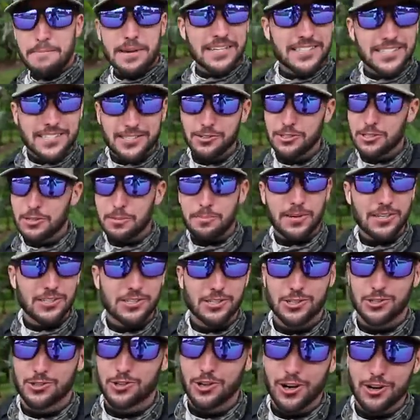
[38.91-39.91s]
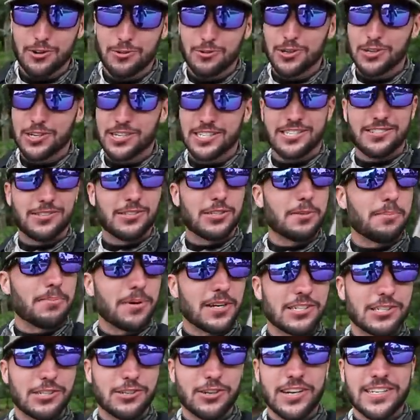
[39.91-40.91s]
Basically, it was a bunch of drug wars. It was a
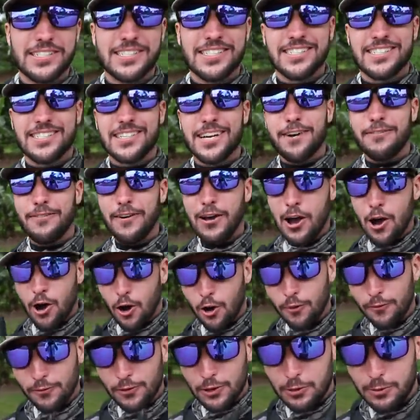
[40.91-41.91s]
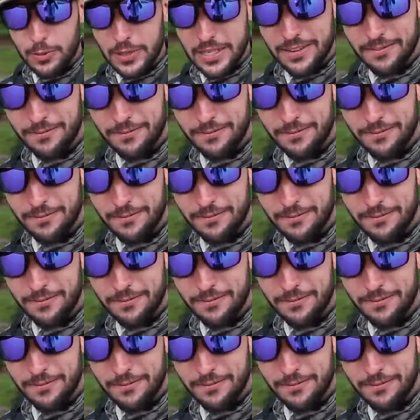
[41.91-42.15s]
bunch of crazy stuff. Hopefully, we